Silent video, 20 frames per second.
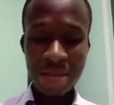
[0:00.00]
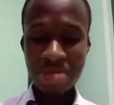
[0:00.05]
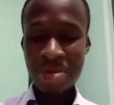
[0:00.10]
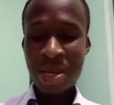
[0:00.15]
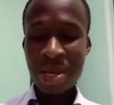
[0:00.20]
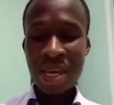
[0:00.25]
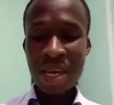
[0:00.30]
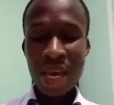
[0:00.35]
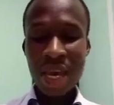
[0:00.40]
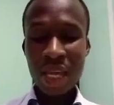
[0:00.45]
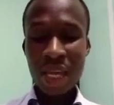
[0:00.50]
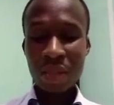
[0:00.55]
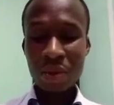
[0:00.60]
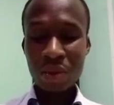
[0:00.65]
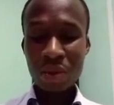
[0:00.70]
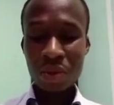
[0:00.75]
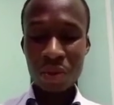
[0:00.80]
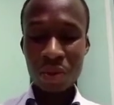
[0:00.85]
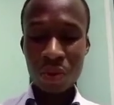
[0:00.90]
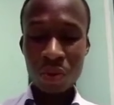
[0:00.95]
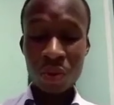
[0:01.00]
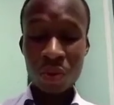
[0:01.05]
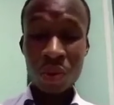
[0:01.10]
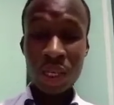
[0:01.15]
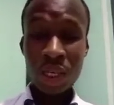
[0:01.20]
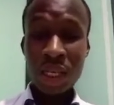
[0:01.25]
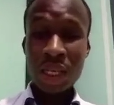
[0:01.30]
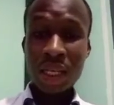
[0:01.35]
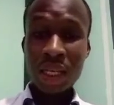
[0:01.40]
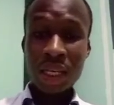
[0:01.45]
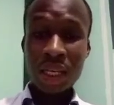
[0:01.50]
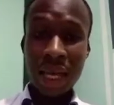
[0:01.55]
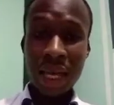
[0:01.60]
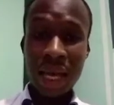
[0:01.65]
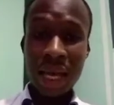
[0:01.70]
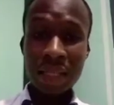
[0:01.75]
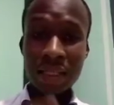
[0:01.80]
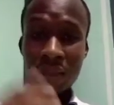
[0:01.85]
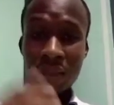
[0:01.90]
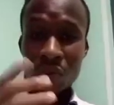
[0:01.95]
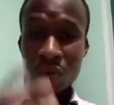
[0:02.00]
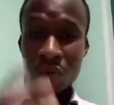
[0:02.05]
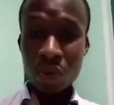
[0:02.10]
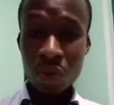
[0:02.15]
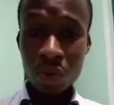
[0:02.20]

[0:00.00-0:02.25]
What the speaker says: and also as they grow